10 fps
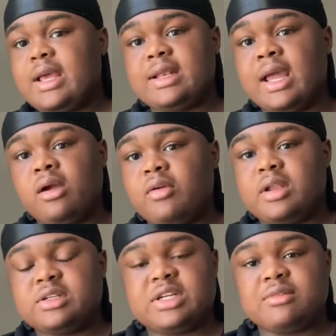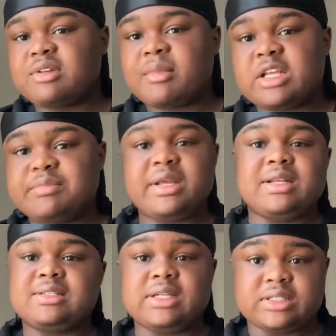Not gonna get a chance. I'm not spending
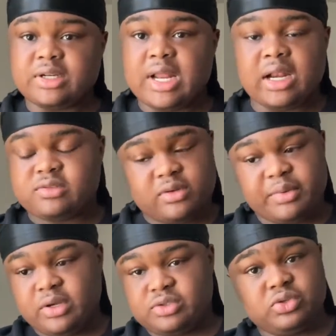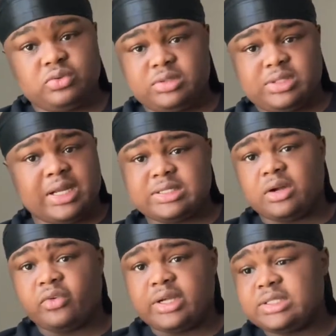$600 on a pair of shoes. That's
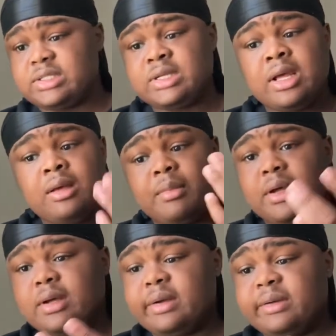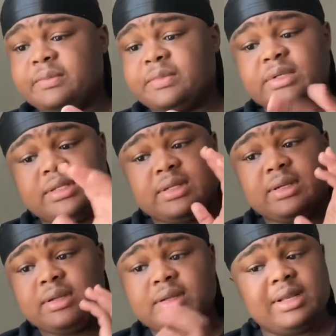outrageous. But
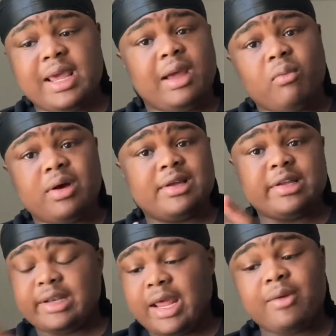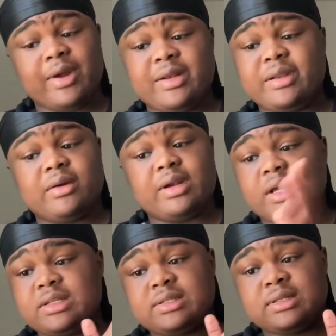that right there,
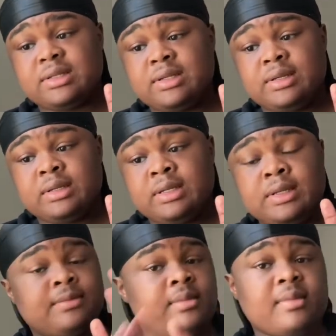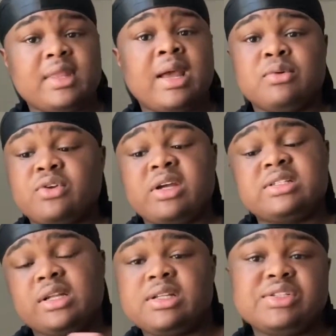that was
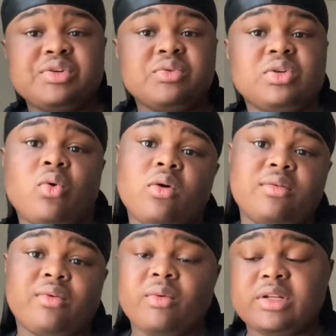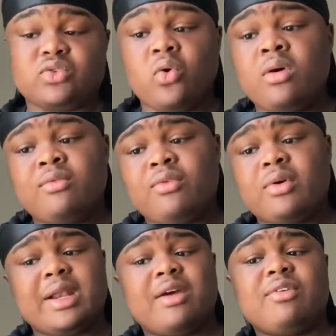crazy that this shoe was going for what it's going for,
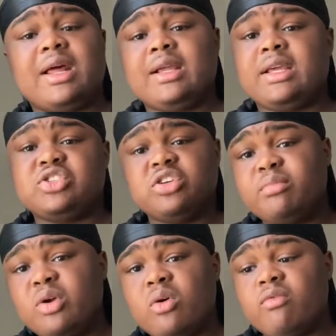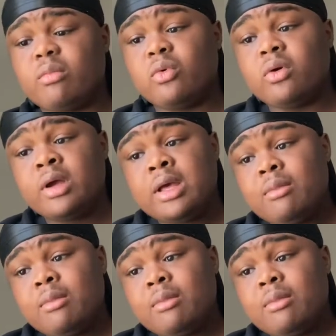and I feel like it should be going for more.